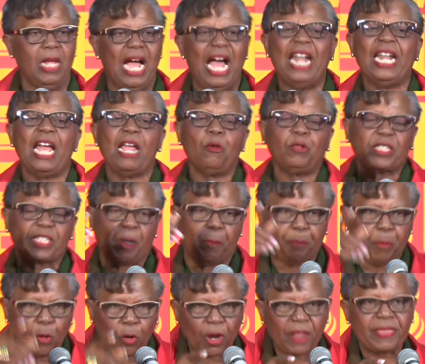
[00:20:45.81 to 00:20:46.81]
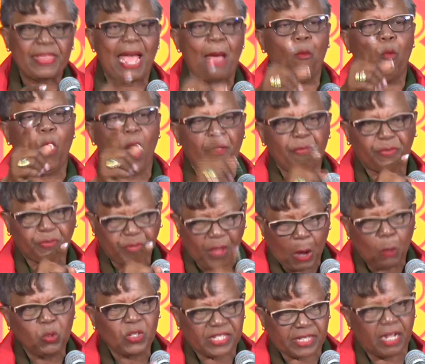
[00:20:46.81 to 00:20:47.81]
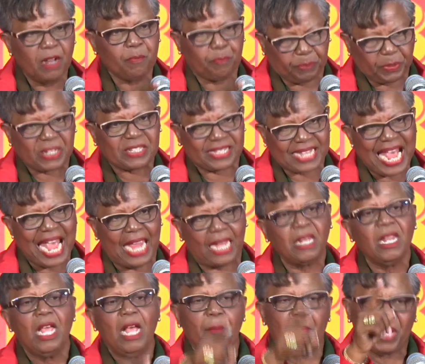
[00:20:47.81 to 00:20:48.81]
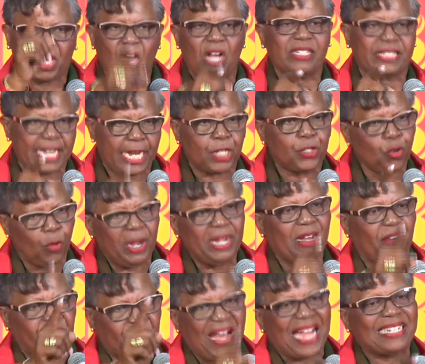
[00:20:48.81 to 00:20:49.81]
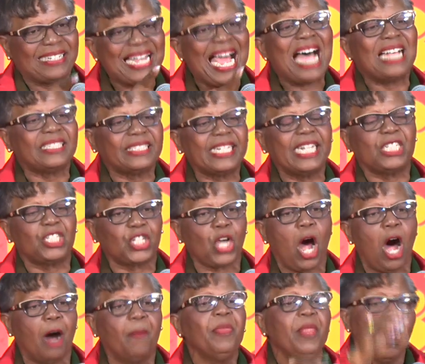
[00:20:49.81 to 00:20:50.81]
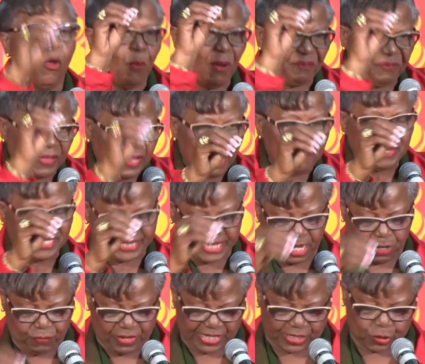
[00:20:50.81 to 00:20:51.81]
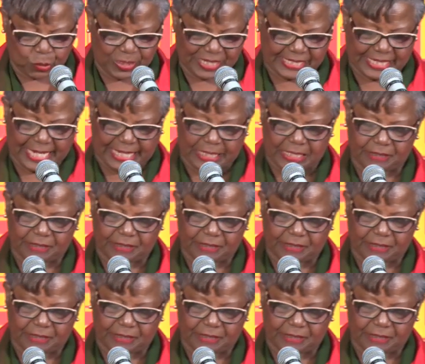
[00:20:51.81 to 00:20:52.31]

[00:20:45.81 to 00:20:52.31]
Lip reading: And I support them 1,000%, because they're doing a fantastic job with limited resources.